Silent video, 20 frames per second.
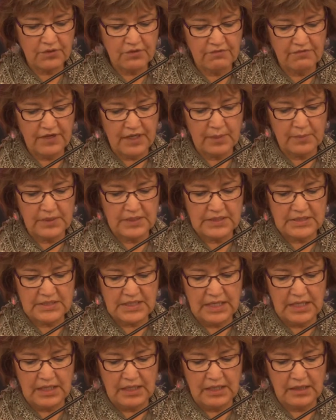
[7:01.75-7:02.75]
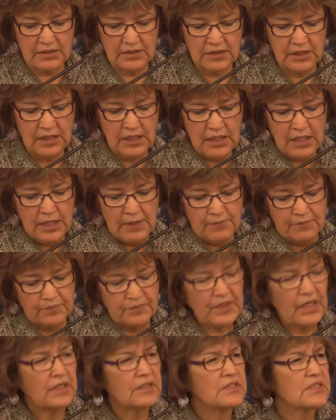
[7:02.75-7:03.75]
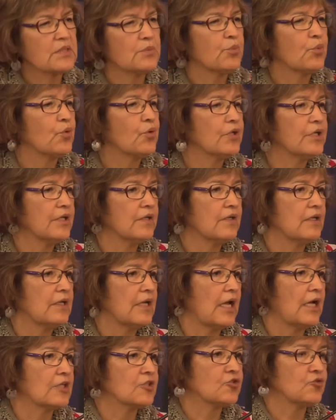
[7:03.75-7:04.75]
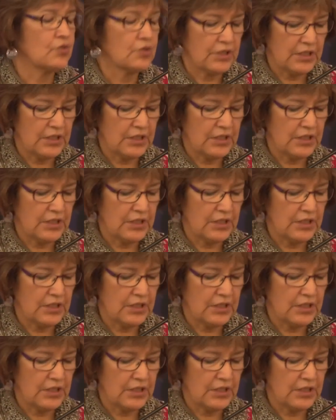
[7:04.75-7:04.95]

the family's at, and supporting the natural